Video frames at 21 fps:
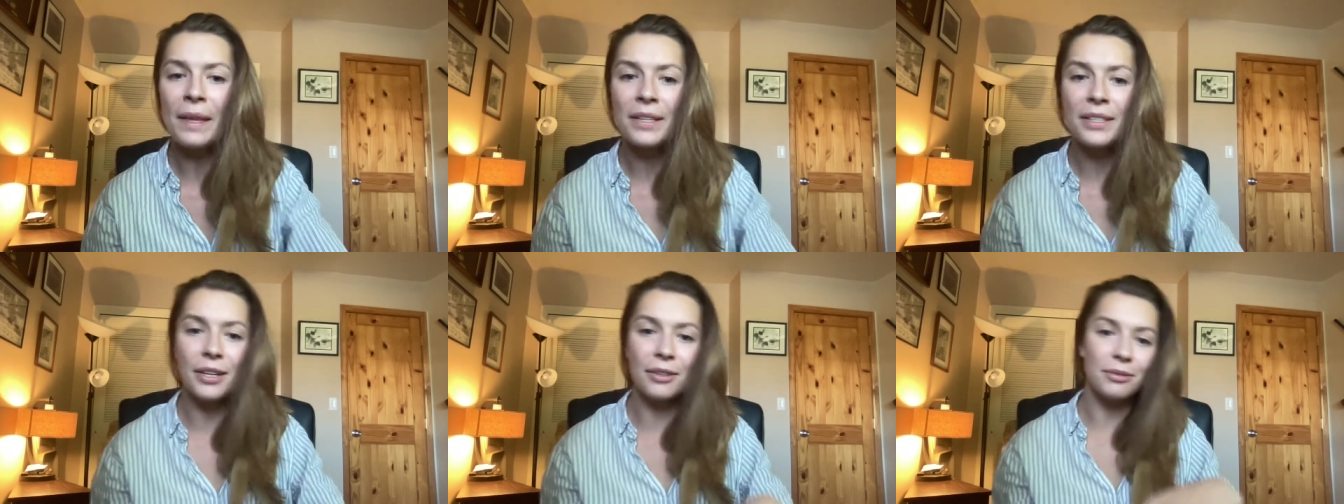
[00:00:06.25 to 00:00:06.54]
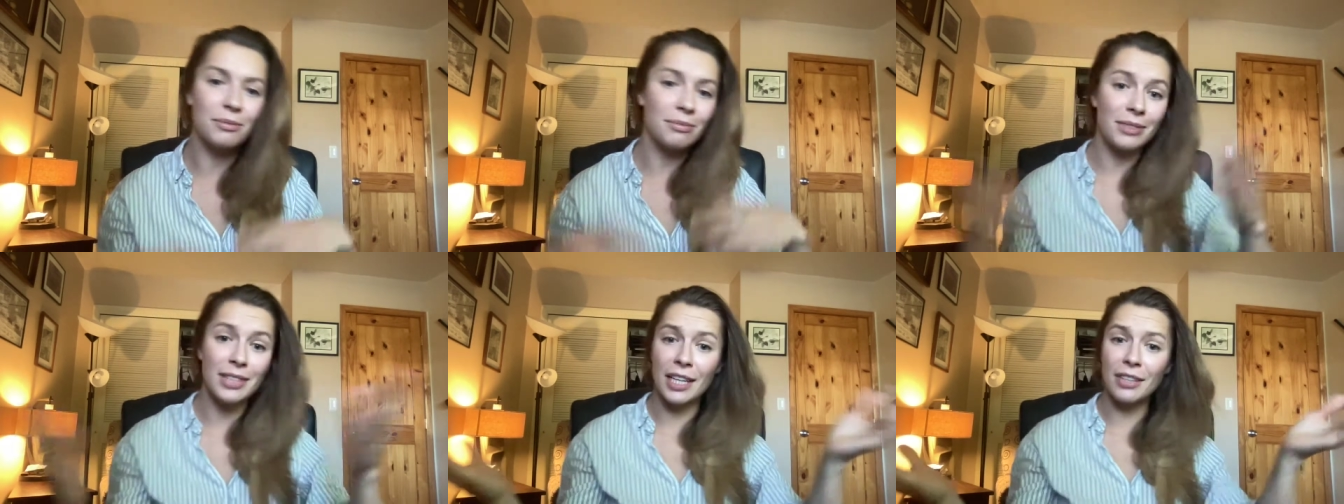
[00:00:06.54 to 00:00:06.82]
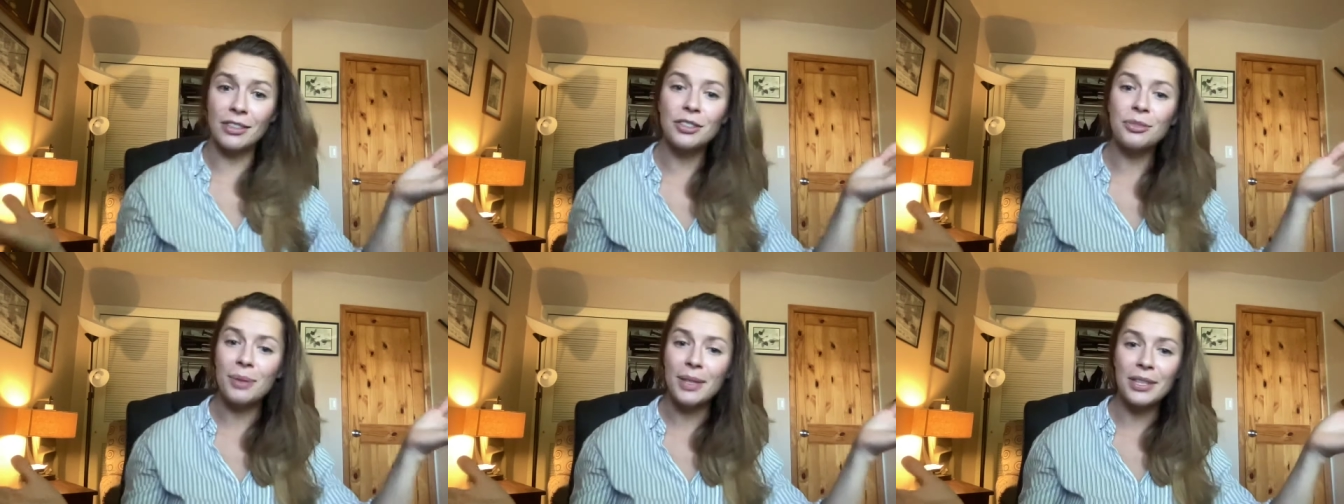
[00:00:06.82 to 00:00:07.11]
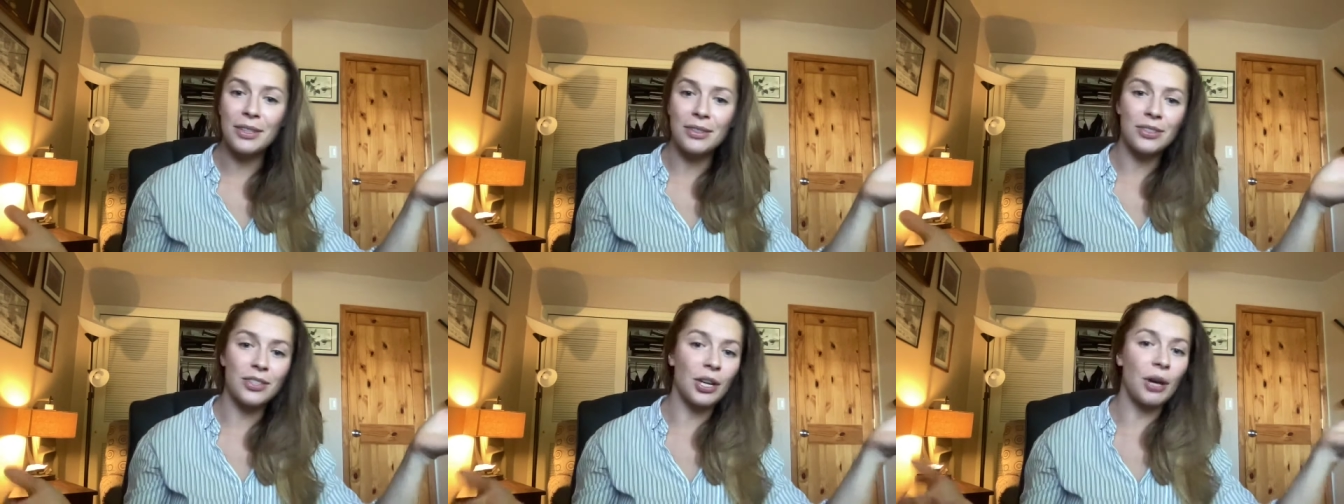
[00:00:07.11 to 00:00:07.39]
So, 10 or
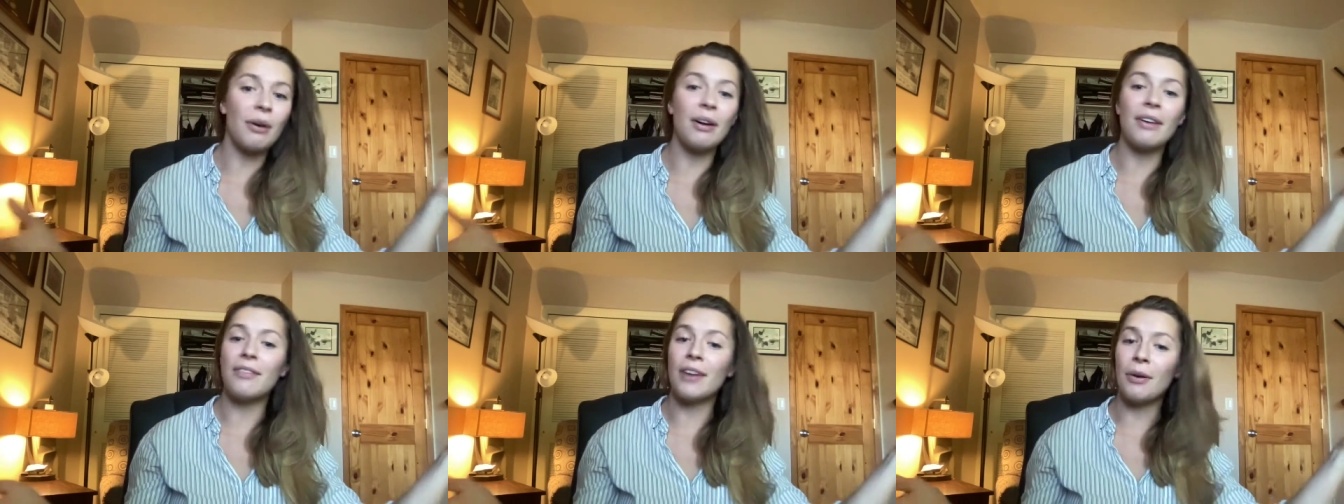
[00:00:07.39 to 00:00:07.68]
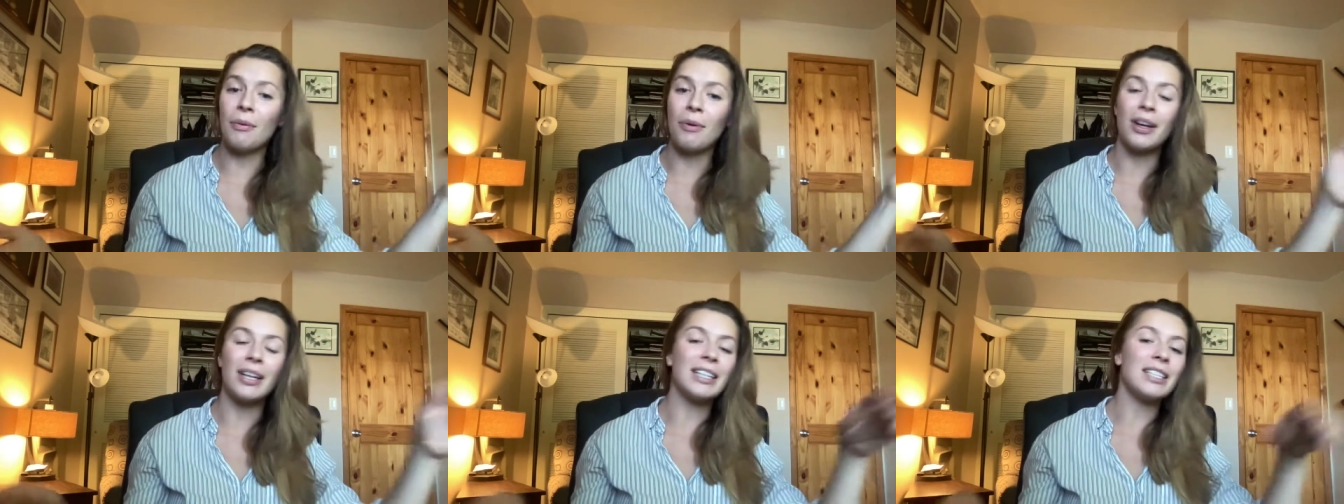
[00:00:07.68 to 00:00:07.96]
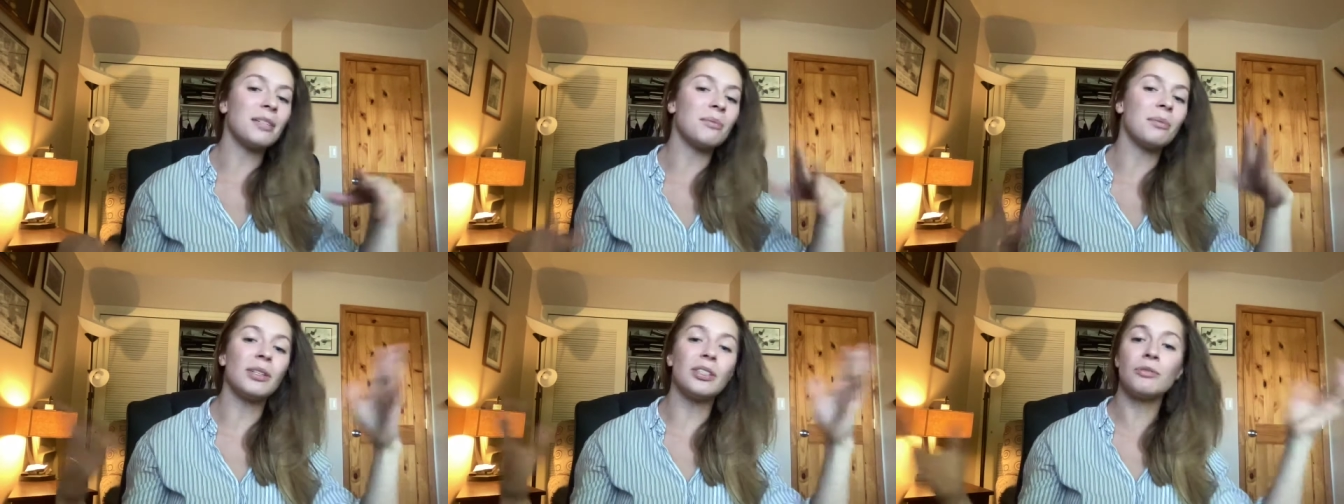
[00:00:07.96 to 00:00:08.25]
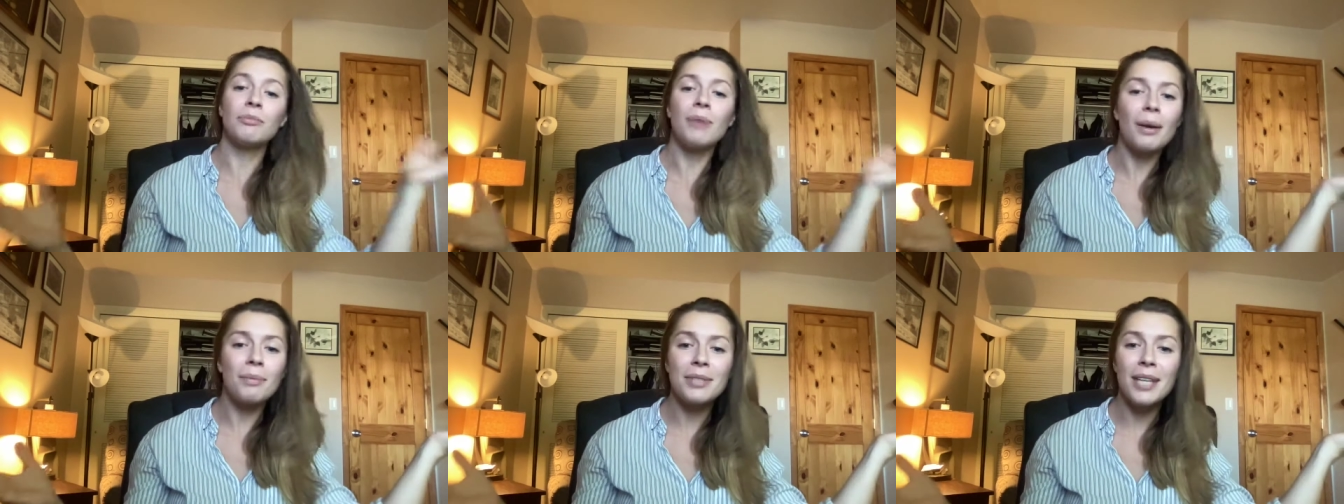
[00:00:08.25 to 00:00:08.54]
20 years ago, if I wanted to
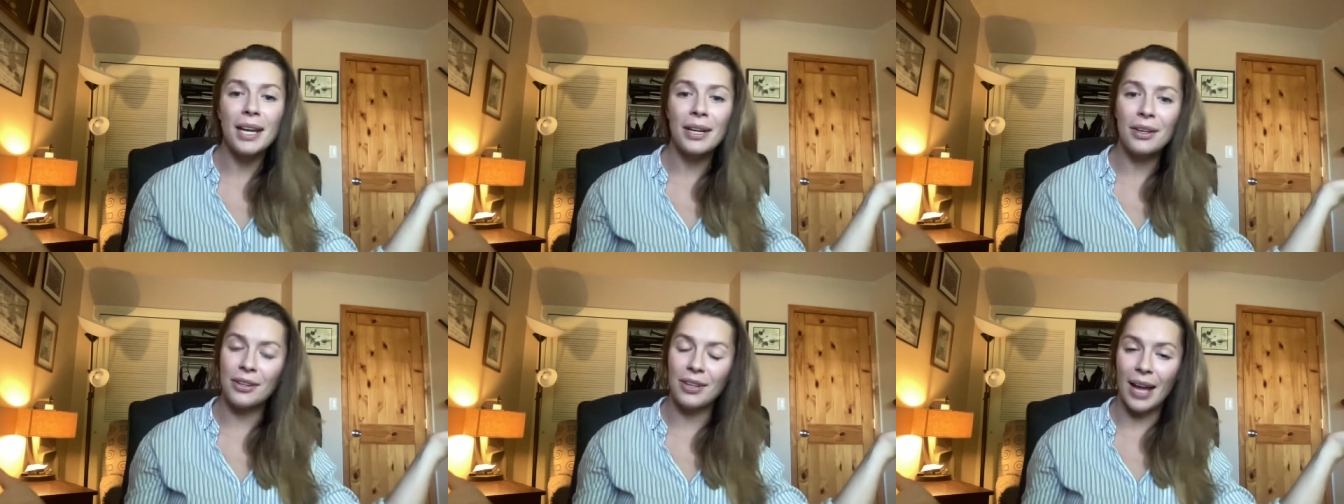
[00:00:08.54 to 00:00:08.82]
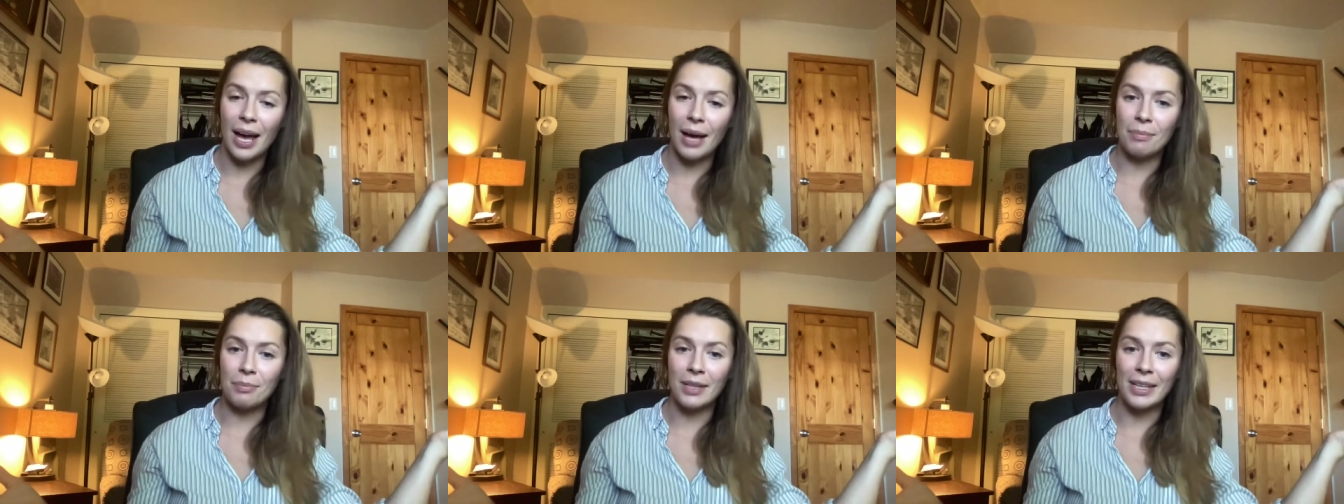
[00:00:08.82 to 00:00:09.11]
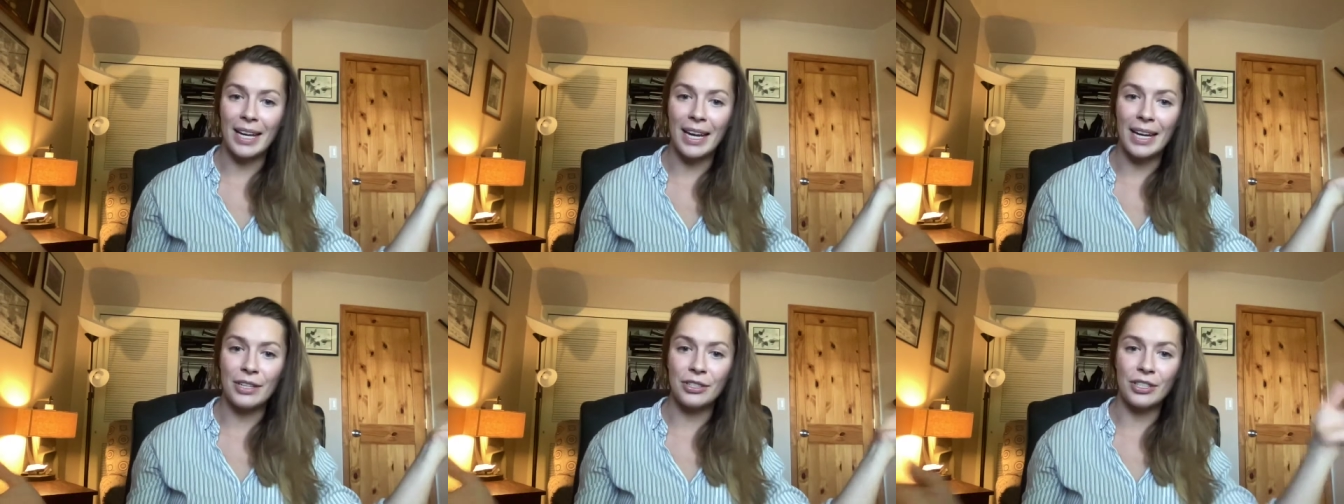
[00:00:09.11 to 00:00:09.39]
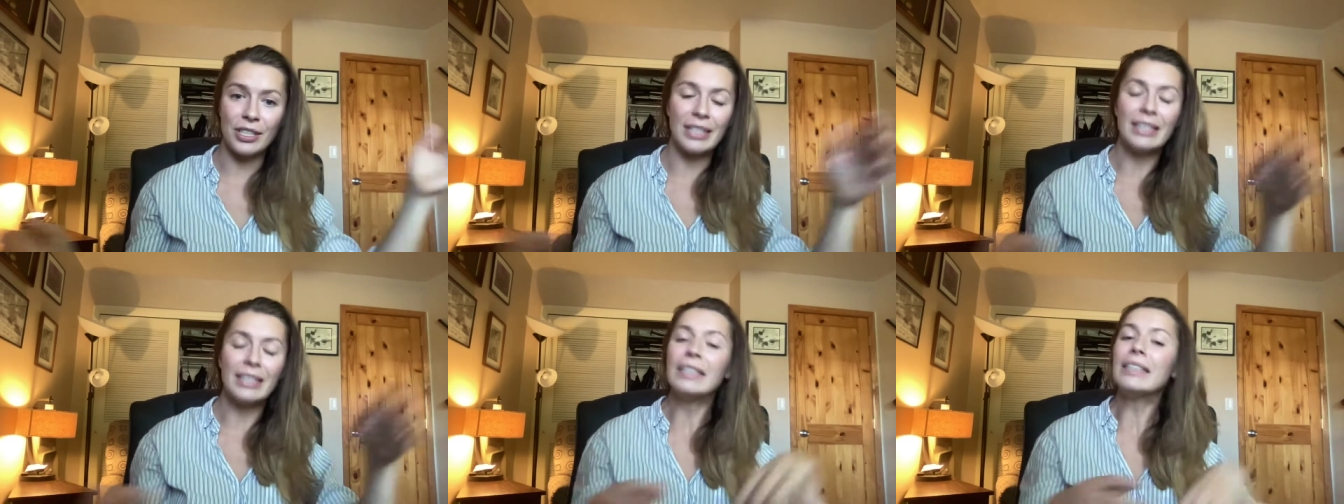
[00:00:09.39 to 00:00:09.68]
build a website or an
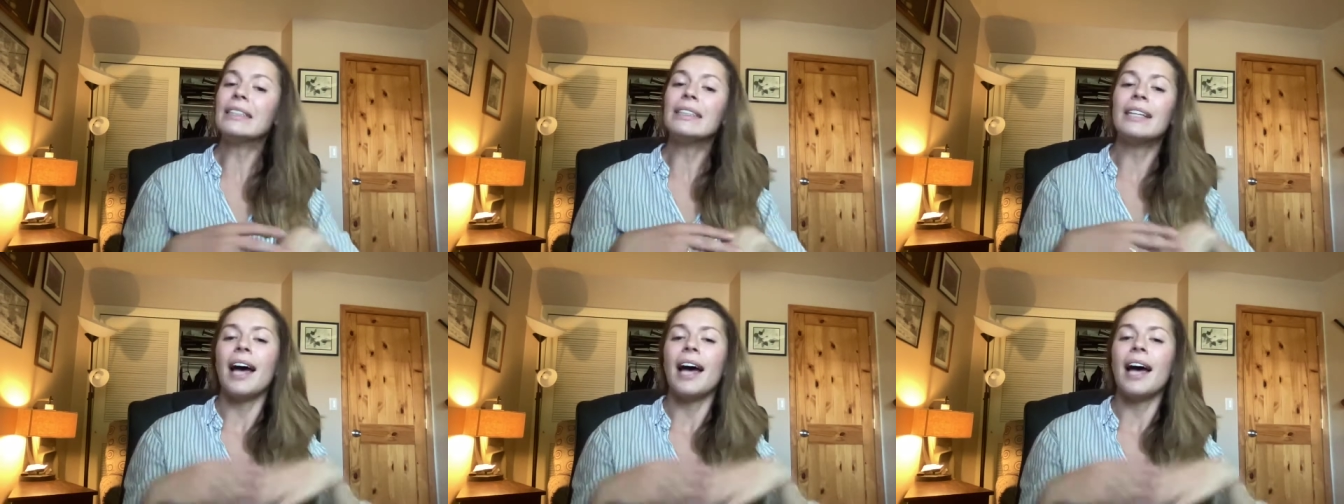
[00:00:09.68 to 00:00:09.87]
application,